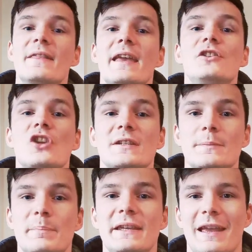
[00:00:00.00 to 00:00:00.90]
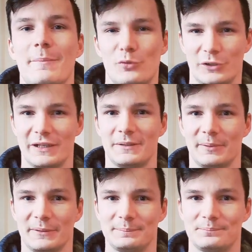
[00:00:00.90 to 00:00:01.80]
they just became
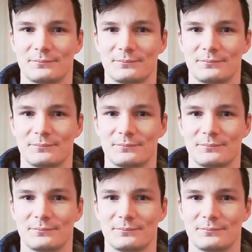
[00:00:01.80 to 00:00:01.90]
predictable.